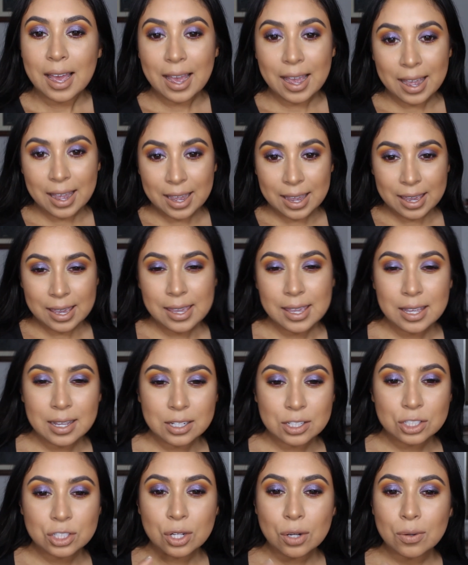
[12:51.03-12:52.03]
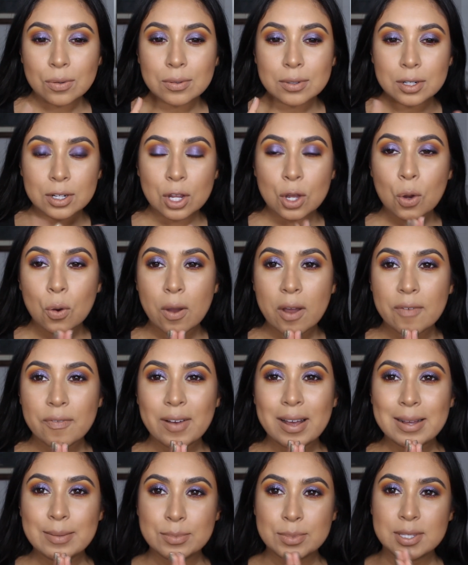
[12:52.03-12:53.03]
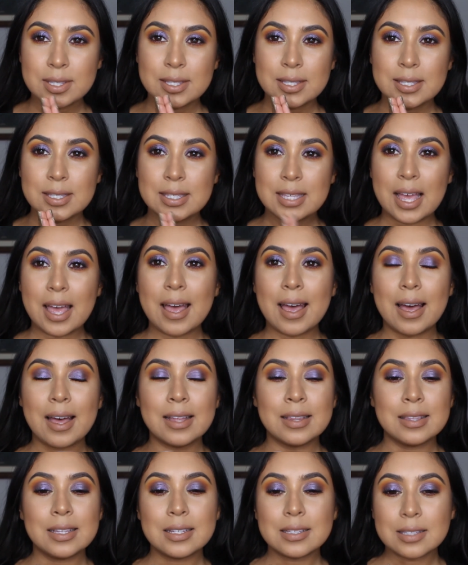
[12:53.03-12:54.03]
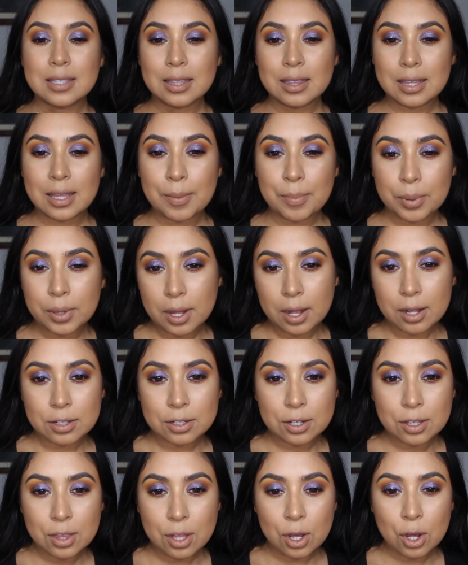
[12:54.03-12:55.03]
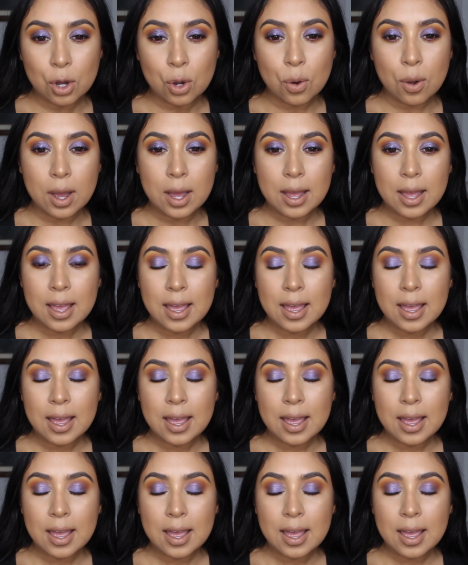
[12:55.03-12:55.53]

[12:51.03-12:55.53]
I don't know if I'm set on this lip color though.